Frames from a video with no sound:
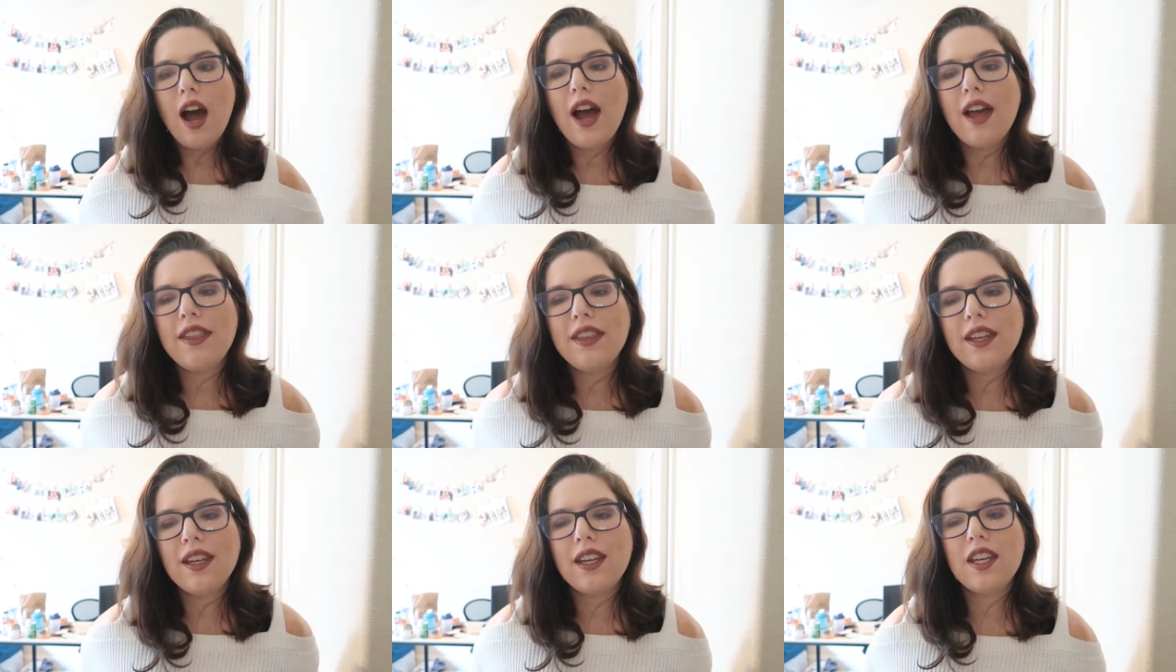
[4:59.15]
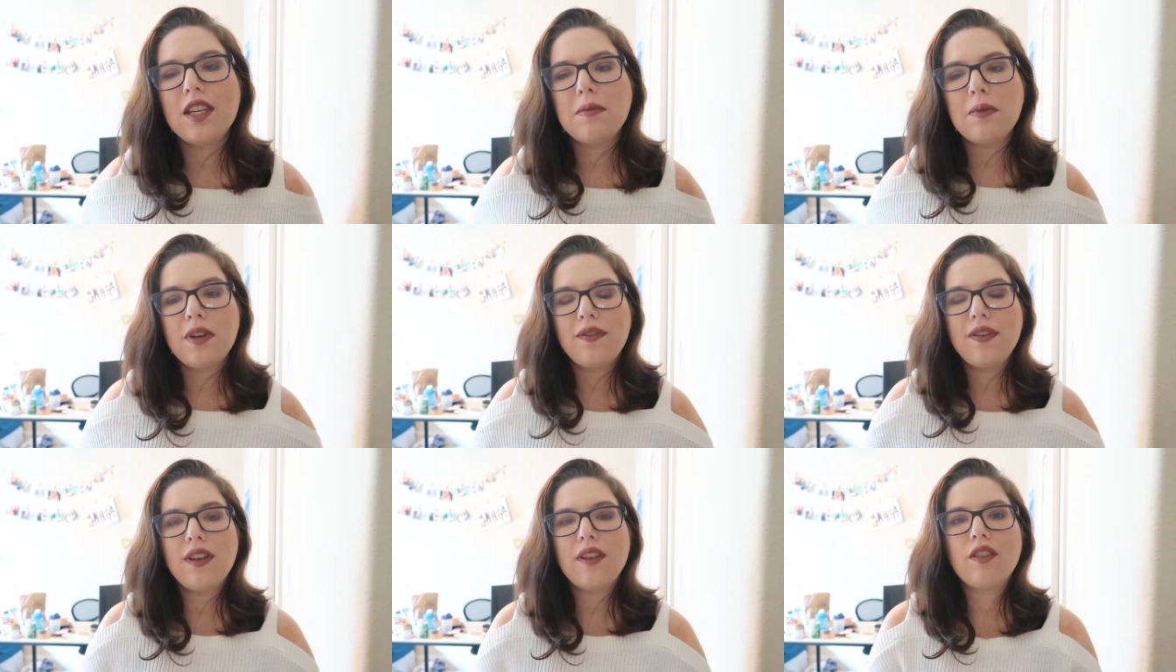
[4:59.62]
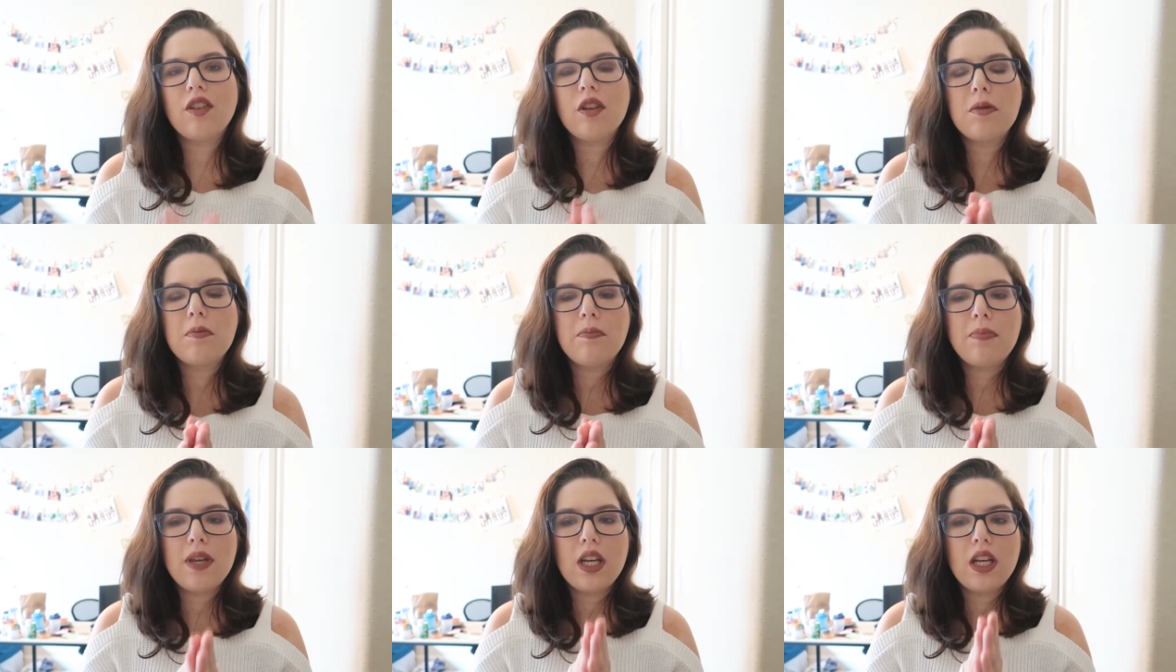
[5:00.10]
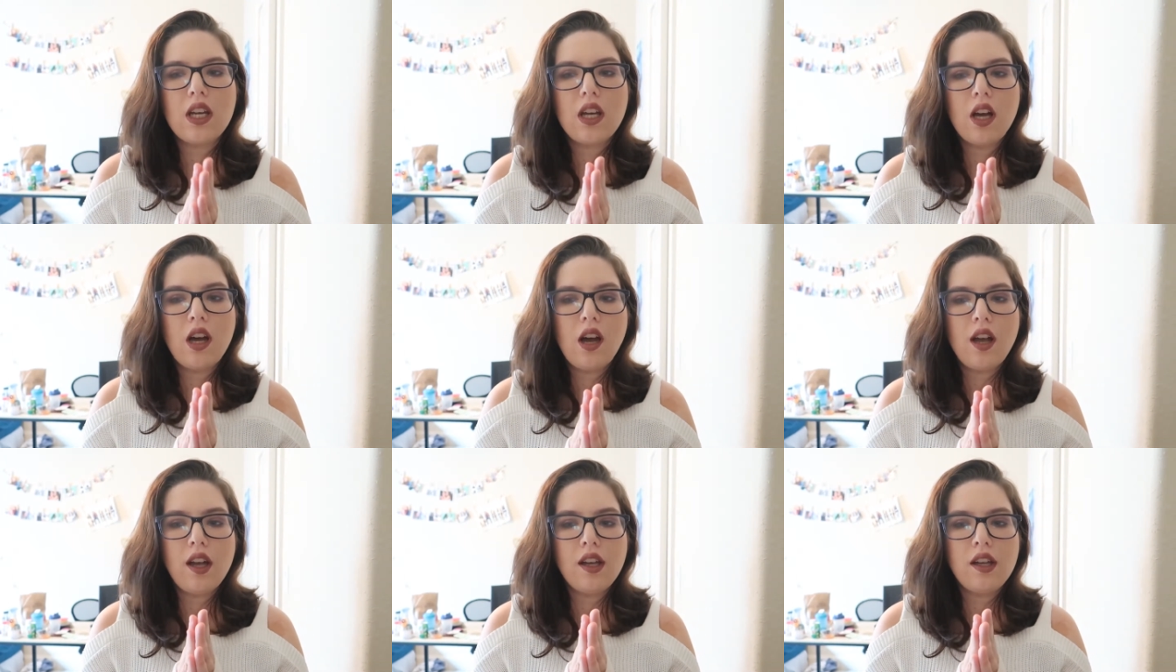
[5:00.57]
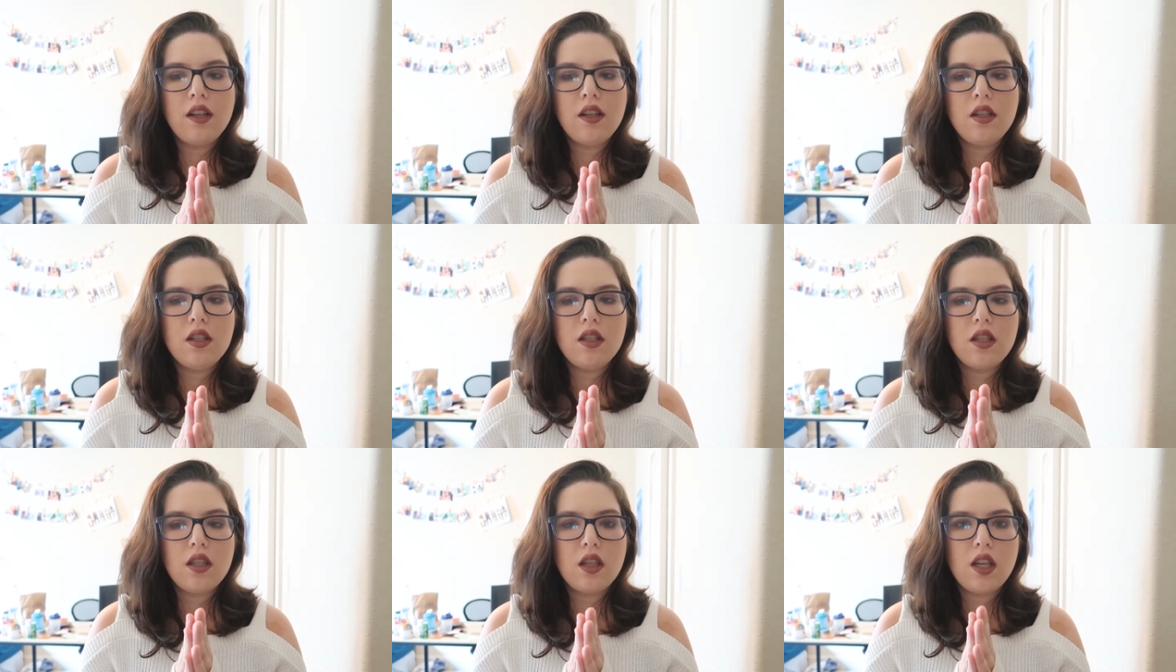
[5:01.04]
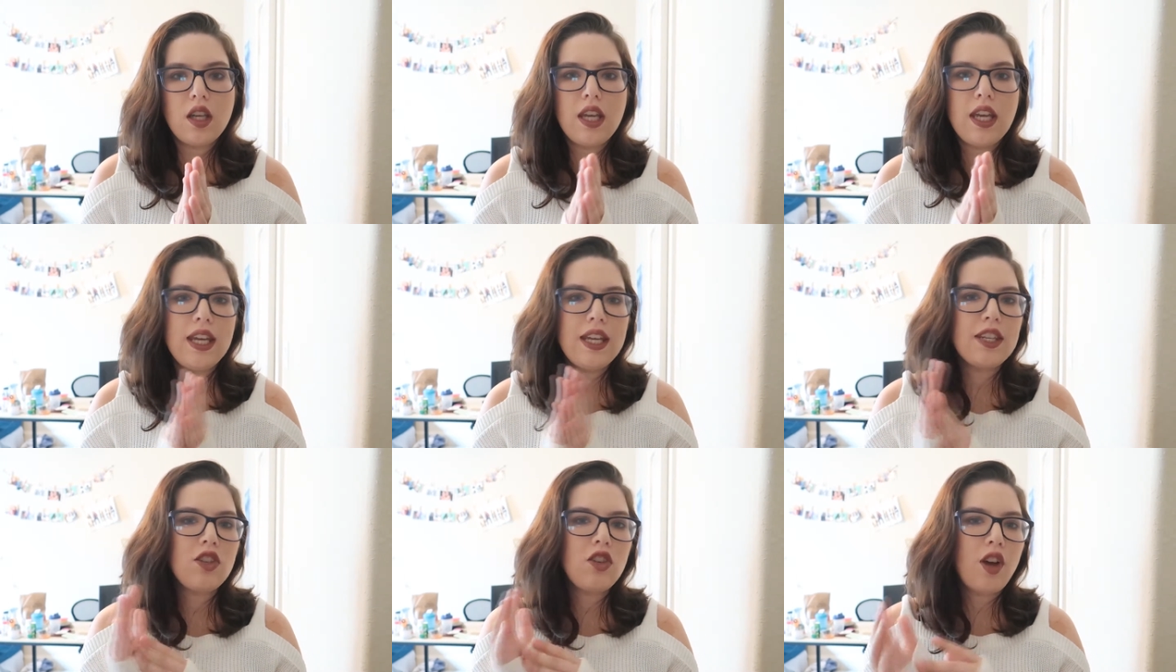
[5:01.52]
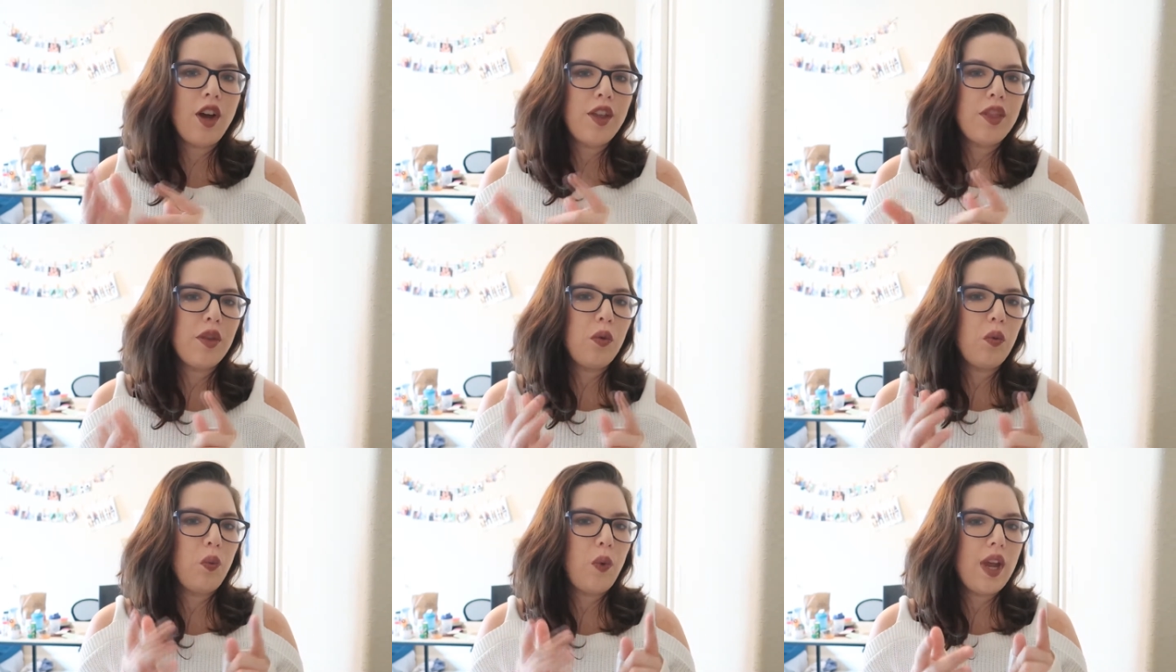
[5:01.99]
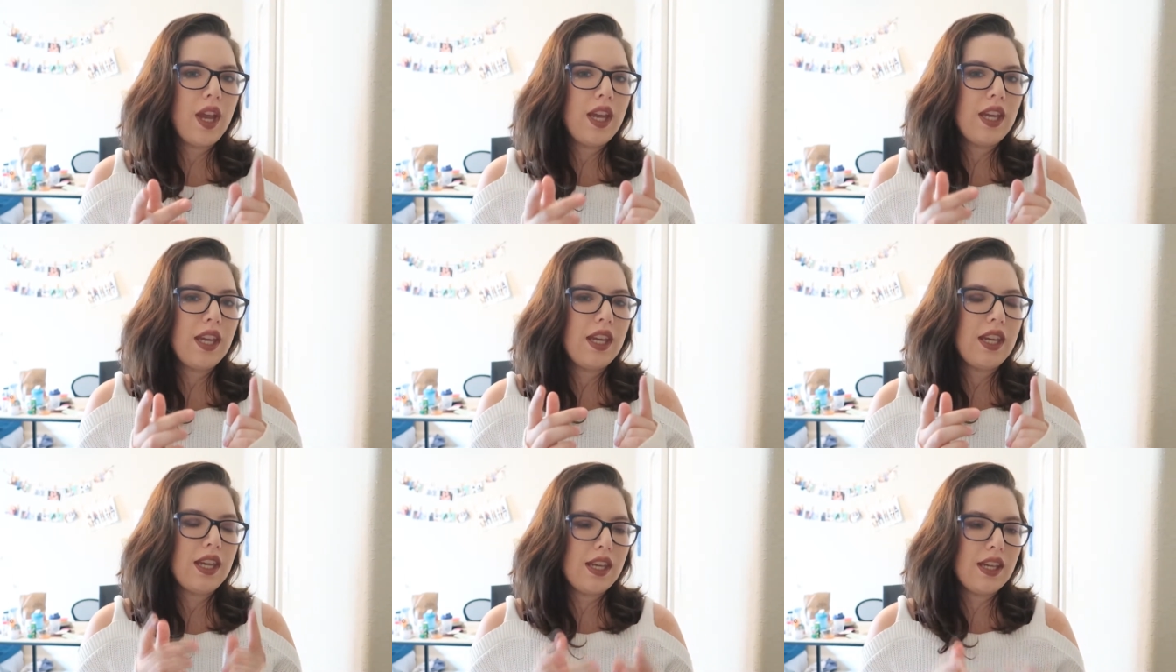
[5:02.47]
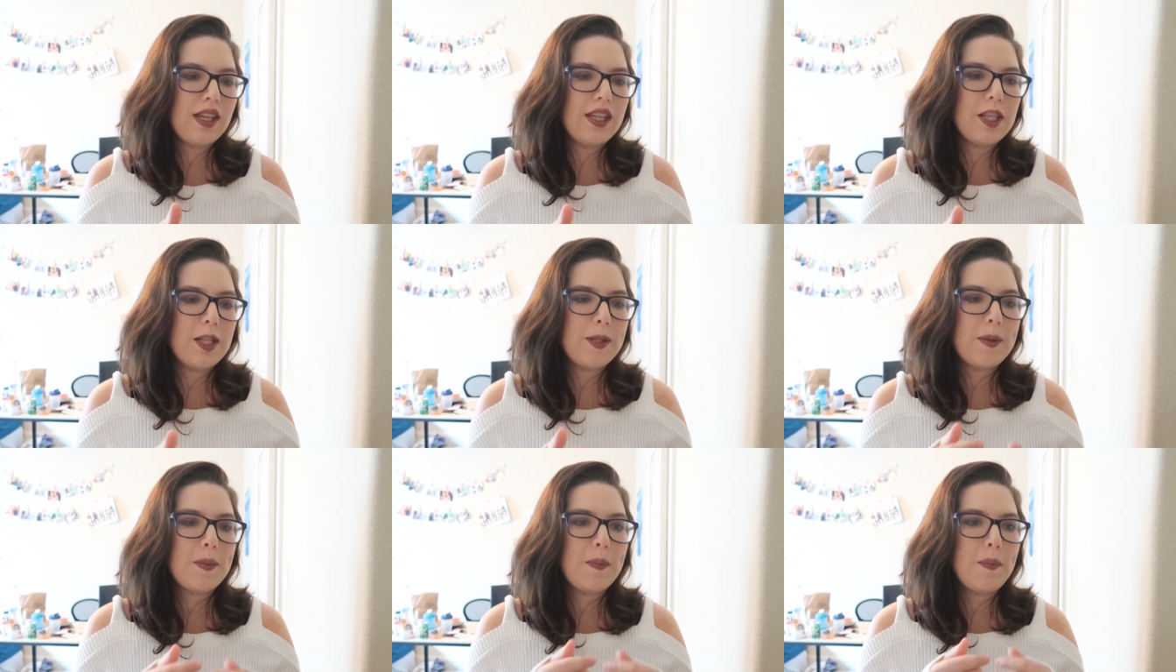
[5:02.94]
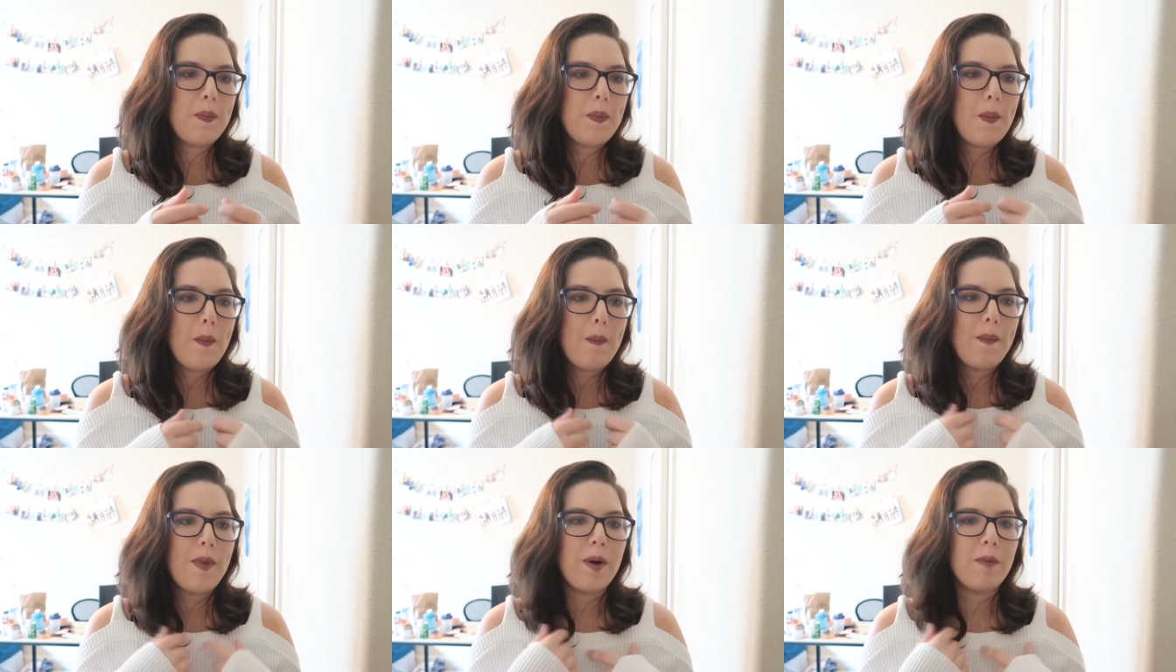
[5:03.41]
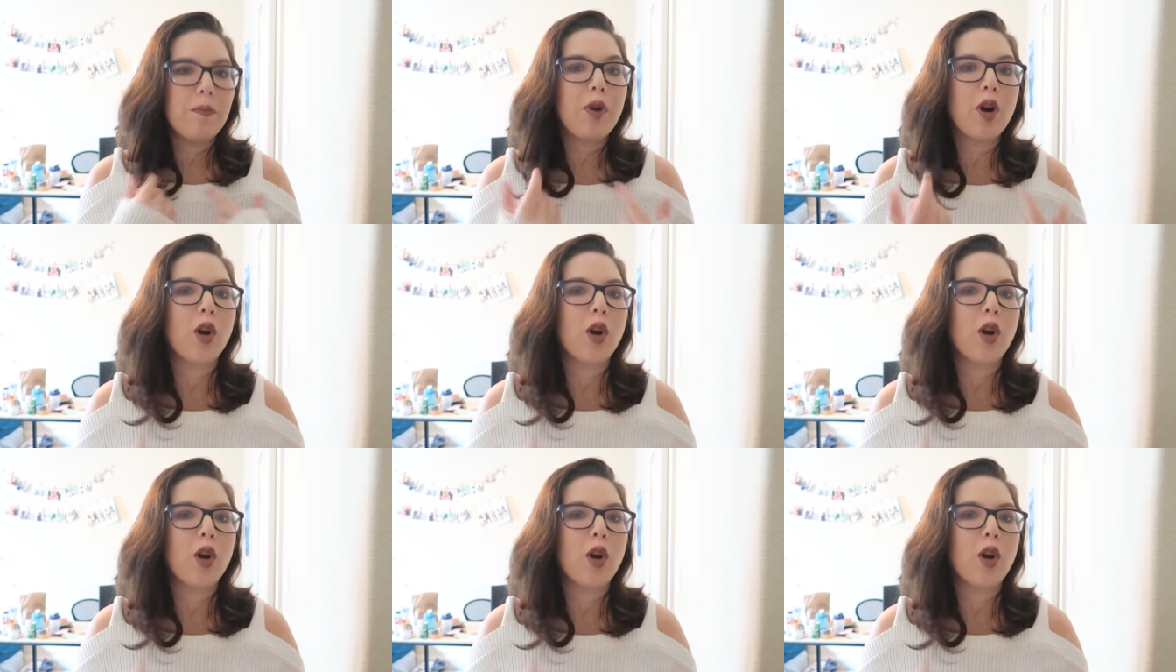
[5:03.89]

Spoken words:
I think he's my favorite because he's not the way he is on